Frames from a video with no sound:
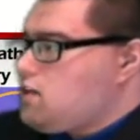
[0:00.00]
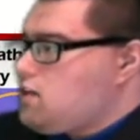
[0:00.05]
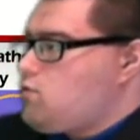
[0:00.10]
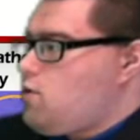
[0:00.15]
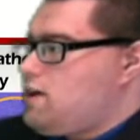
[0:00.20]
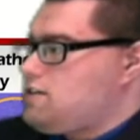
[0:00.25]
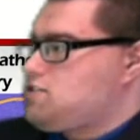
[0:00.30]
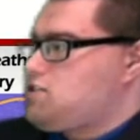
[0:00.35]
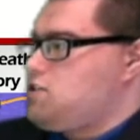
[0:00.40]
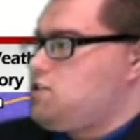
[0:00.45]
of
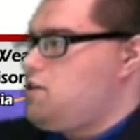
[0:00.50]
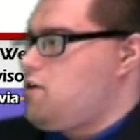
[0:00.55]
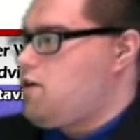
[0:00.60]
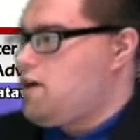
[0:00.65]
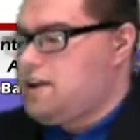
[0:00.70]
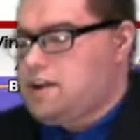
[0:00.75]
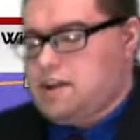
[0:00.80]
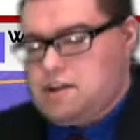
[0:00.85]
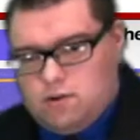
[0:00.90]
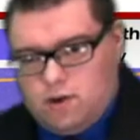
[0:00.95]
Western New
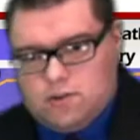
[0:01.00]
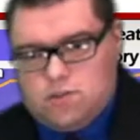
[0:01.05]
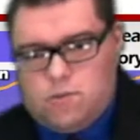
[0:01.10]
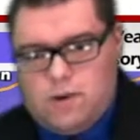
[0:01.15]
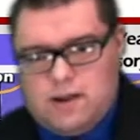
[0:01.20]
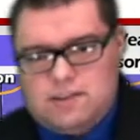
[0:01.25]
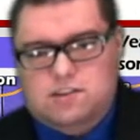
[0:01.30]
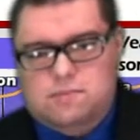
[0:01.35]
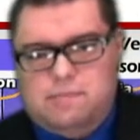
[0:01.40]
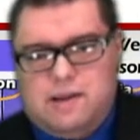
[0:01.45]
York and
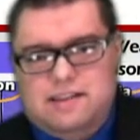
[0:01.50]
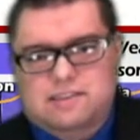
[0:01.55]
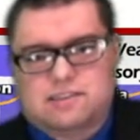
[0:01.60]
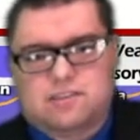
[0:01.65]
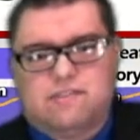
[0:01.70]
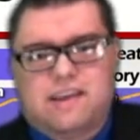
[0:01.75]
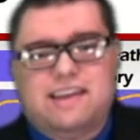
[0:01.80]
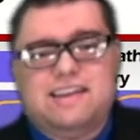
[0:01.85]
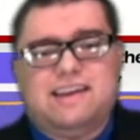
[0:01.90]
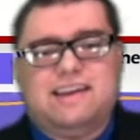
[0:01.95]
Northwestern
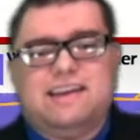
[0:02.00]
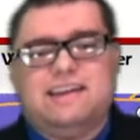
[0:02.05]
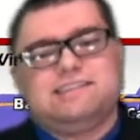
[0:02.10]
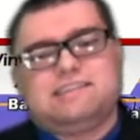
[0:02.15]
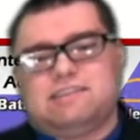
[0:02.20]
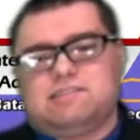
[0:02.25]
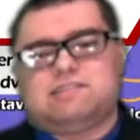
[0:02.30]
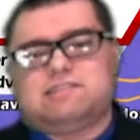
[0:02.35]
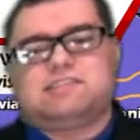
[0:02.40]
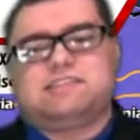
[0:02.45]
Pennsylvania
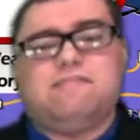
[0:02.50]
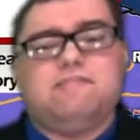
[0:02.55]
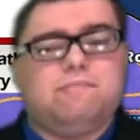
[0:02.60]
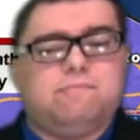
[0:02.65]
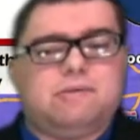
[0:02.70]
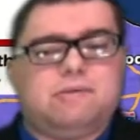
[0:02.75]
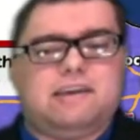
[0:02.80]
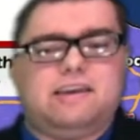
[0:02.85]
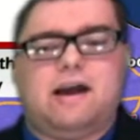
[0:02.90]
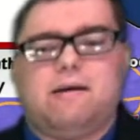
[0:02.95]
until 7
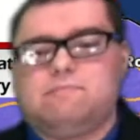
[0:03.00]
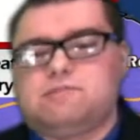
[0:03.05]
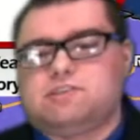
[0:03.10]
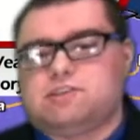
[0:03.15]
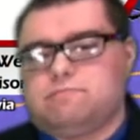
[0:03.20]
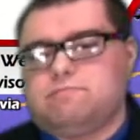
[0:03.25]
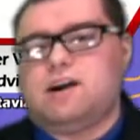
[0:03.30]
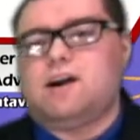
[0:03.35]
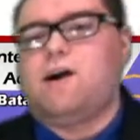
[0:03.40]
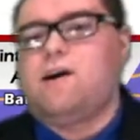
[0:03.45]
p.m.
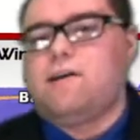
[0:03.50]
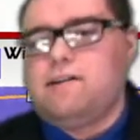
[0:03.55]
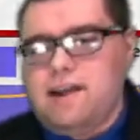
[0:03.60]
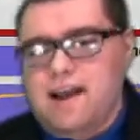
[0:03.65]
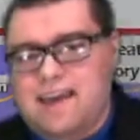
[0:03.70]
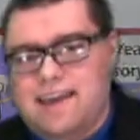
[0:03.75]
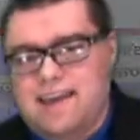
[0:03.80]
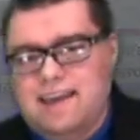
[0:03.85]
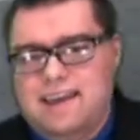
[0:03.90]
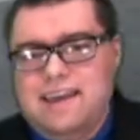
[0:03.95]
tomorrow
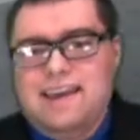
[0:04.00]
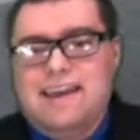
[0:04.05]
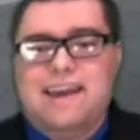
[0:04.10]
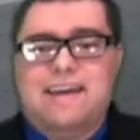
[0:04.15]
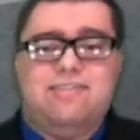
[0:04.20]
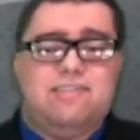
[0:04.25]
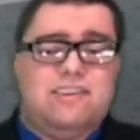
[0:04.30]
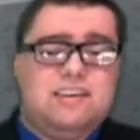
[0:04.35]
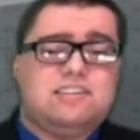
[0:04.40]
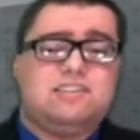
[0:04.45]
night.
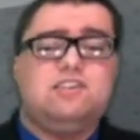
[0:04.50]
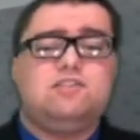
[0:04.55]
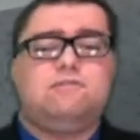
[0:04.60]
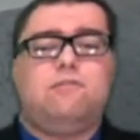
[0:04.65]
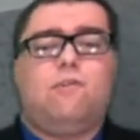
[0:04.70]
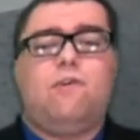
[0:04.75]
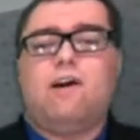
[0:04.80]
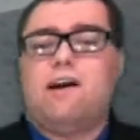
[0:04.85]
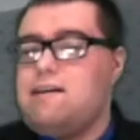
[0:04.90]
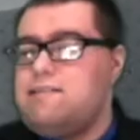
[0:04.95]
And this is
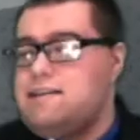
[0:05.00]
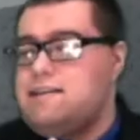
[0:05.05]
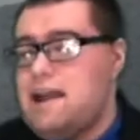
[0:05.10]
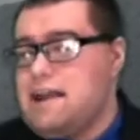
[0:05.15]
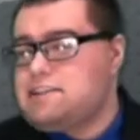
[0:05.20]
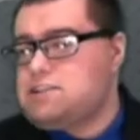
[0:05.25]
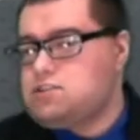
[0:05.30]
for our next